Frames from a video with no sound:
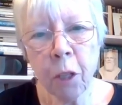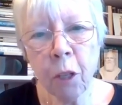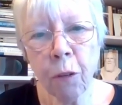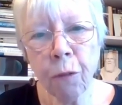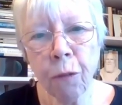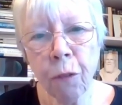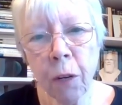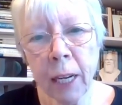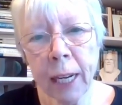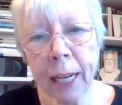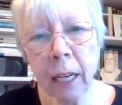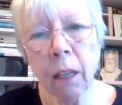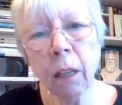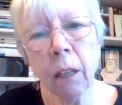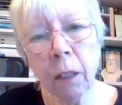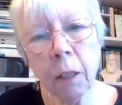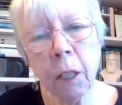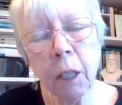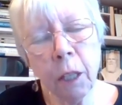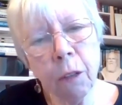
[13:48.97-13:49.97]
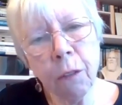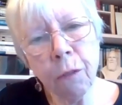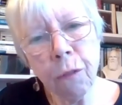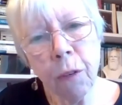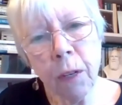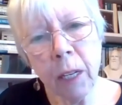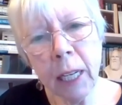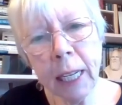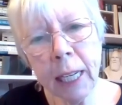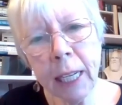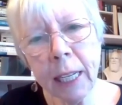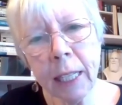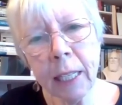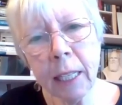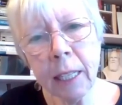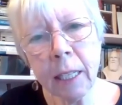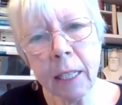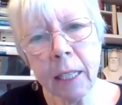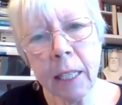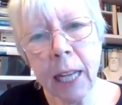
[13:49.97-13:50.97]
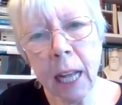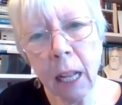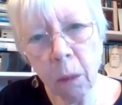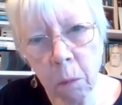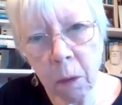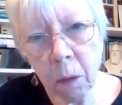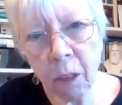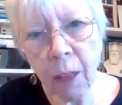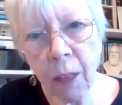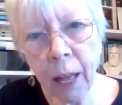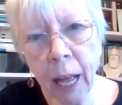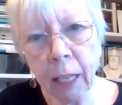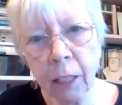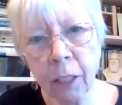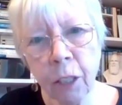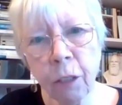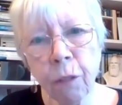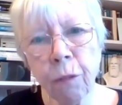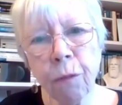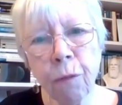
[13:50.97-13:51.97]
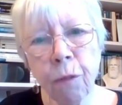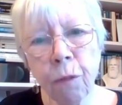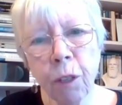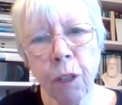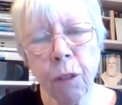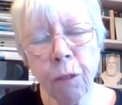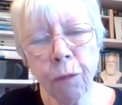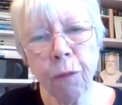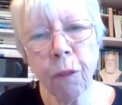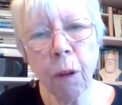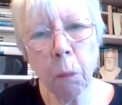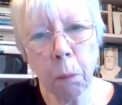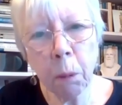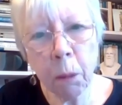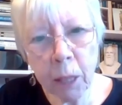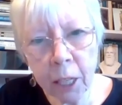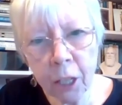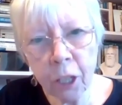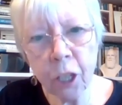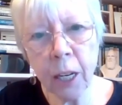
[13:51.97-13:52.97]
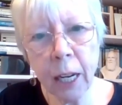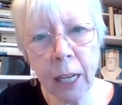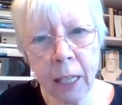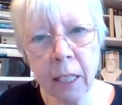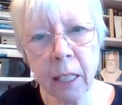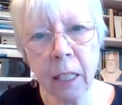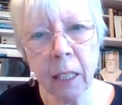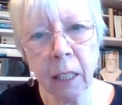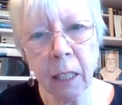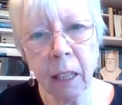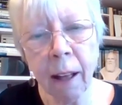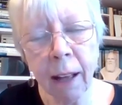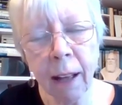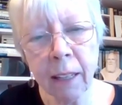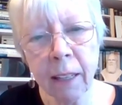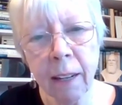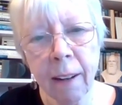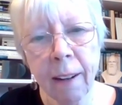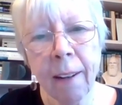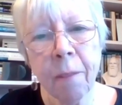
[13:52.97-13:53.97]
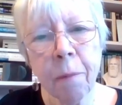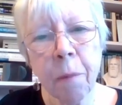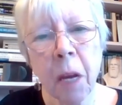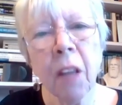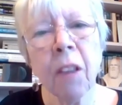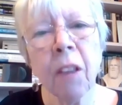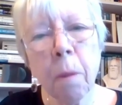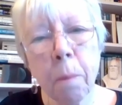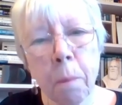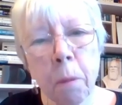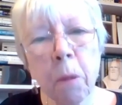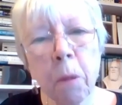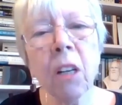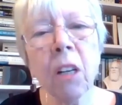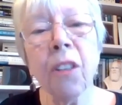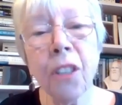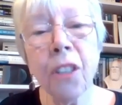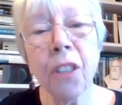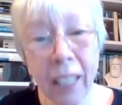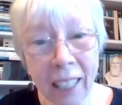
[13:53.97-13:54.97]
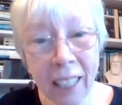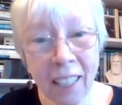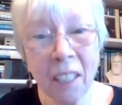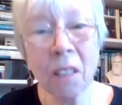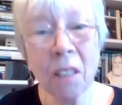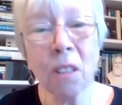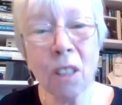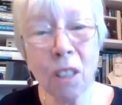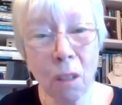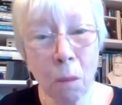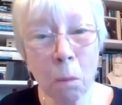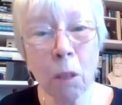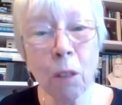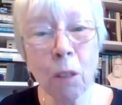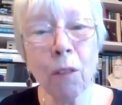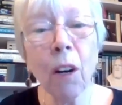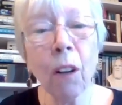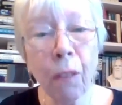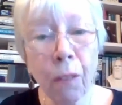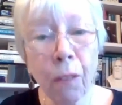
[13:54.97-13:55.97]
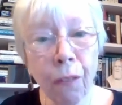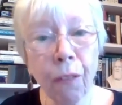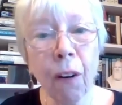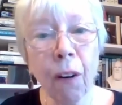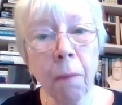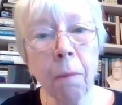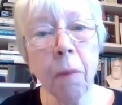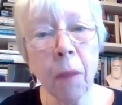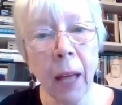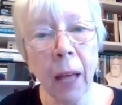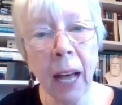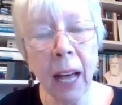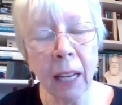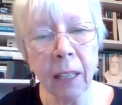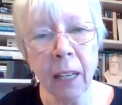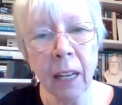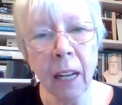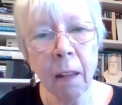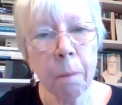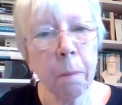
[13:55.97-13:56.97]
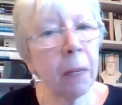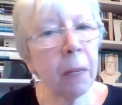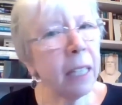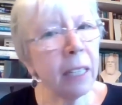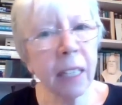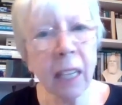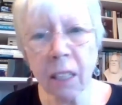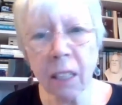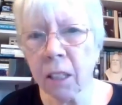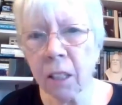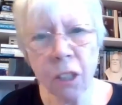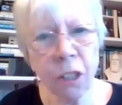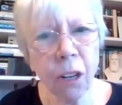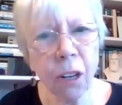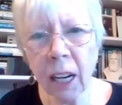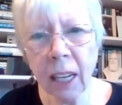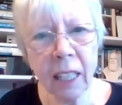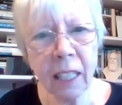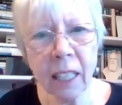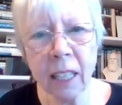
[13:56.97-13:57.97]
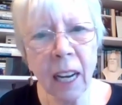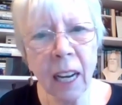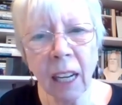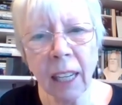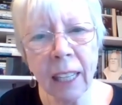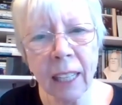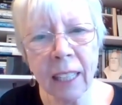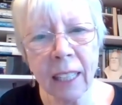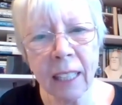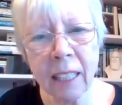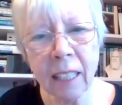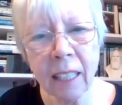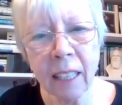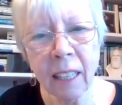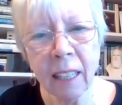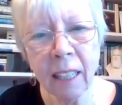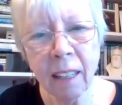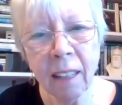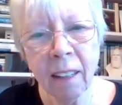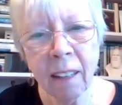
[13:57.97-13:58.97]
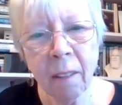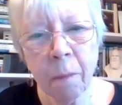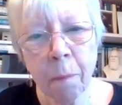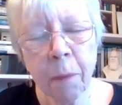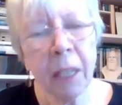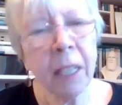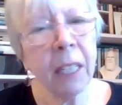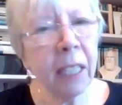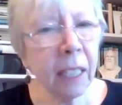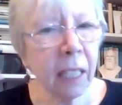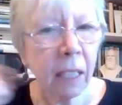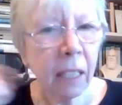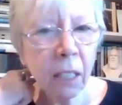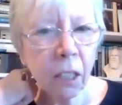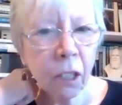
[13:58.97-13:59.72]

really dealt with that. You've appreciated that, and the book continues to move on from that. But it doesn't try and deny it, and it doesn't